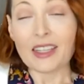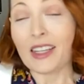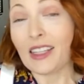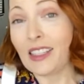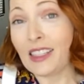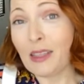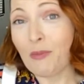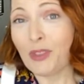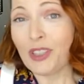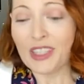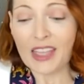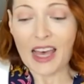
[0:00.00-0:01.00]
It's as simple
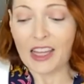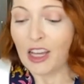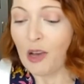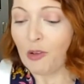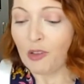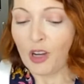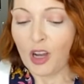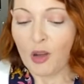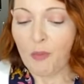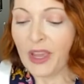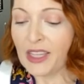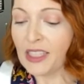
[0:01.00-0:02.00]
as that. A
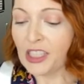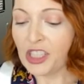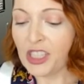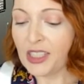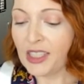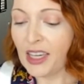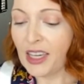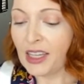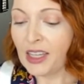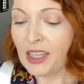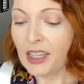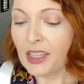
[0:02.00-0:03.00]
basic
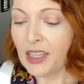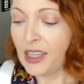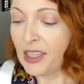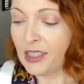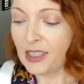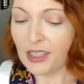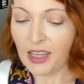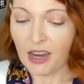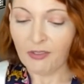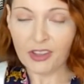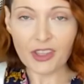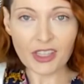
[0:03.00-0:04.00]
cheesecake is
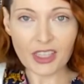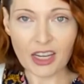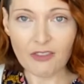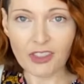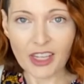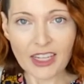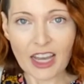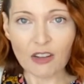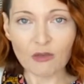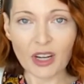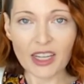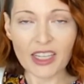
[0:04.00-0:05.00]
everything that I've laid out
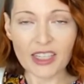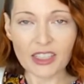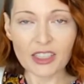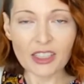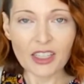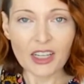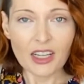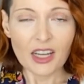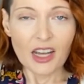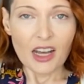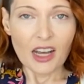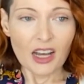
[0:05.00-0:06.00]
right here,
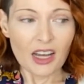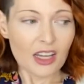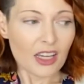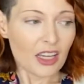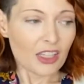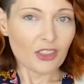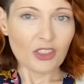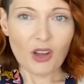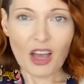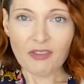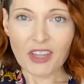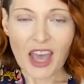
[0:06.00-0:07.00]
and you don't
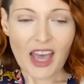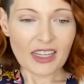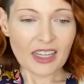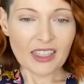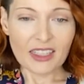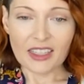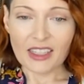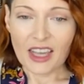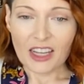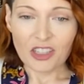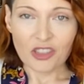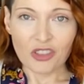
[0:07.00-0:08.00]
have to add anything
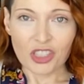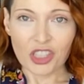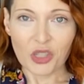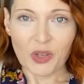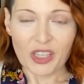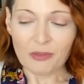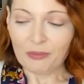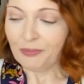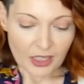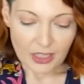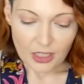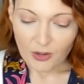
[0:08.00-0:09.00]
extra to it.
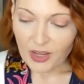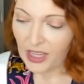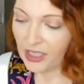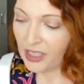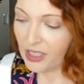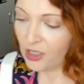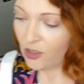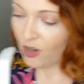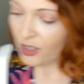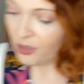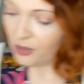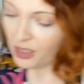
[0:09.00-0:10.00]
Let's go ahead and get
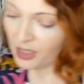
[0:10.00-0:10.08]
started.